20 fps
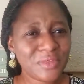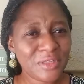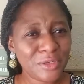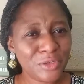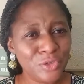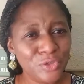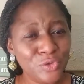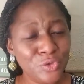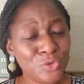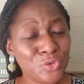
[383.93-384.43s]

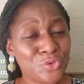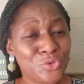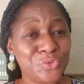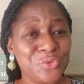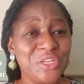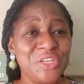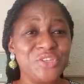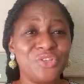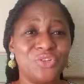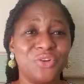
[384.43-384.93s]

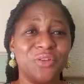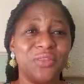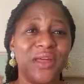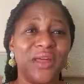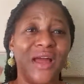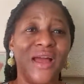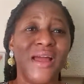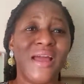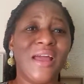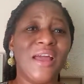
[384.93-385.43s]
to each
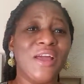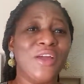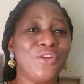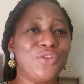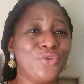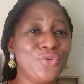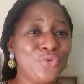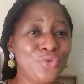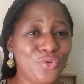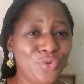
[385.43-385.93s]
other.
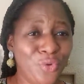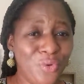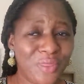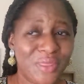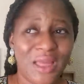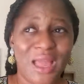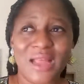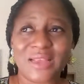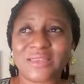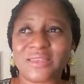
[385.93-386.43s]

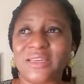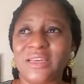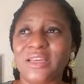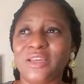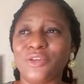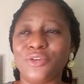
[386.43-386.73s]
That,